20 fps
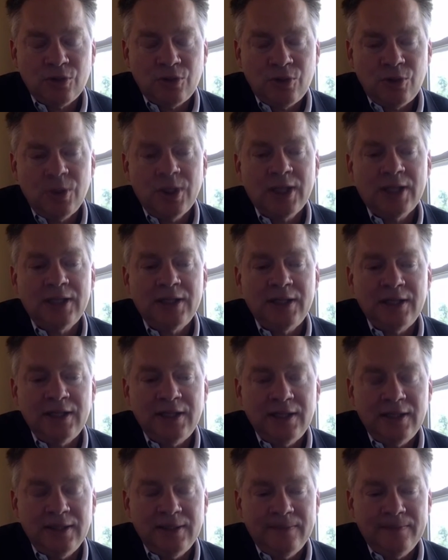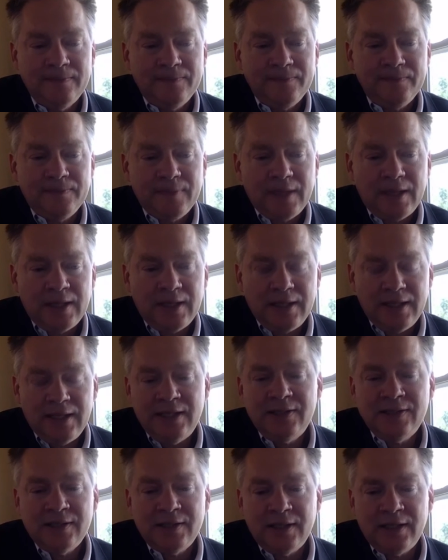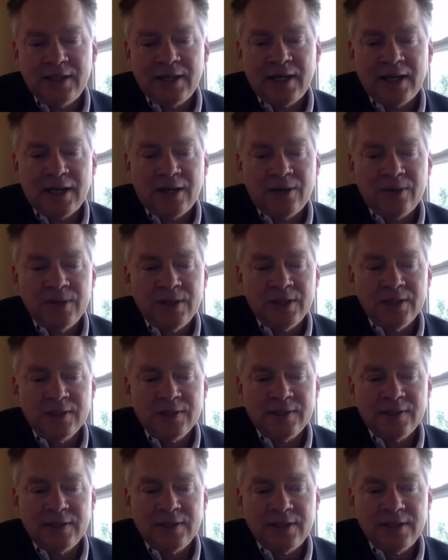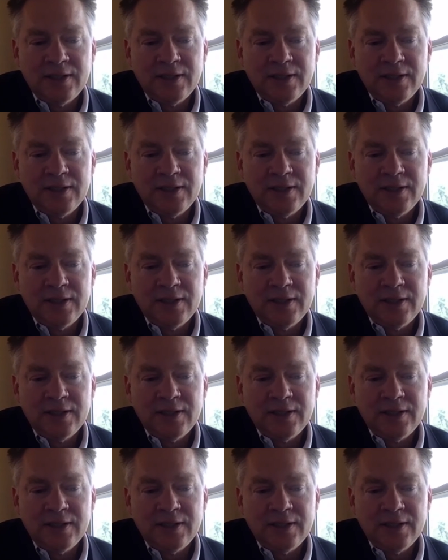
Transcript: quickly and easily now is